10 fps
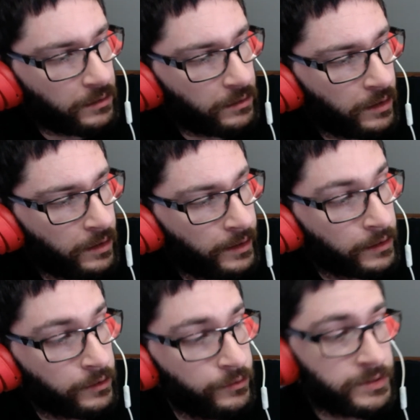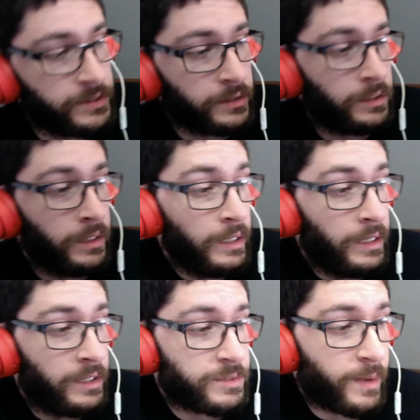Includes the
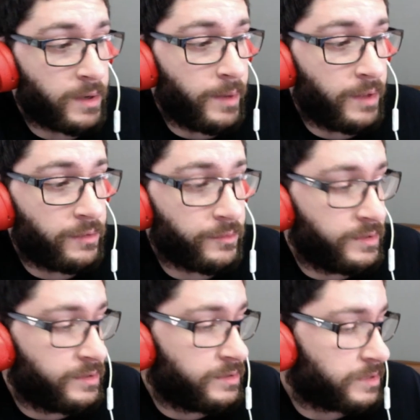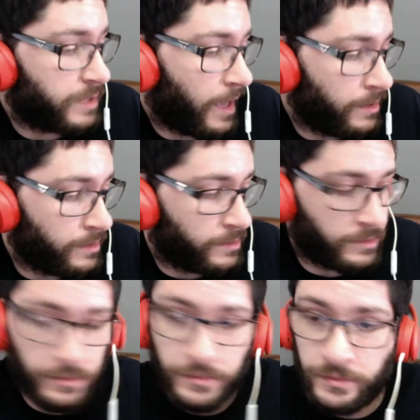Spider-Man 3's editor,
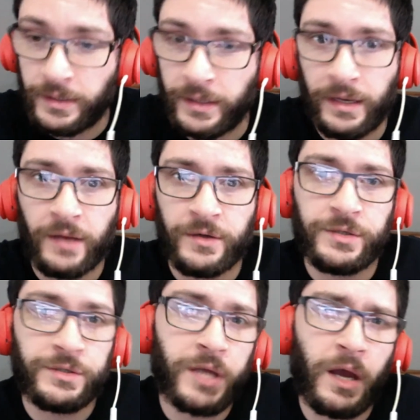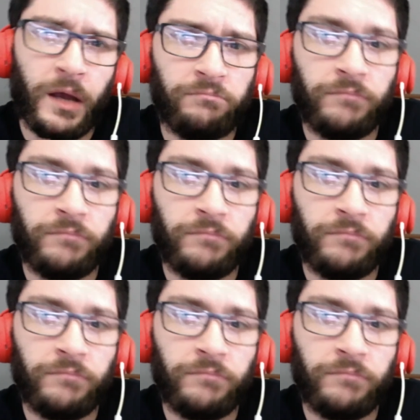like an editor's cut.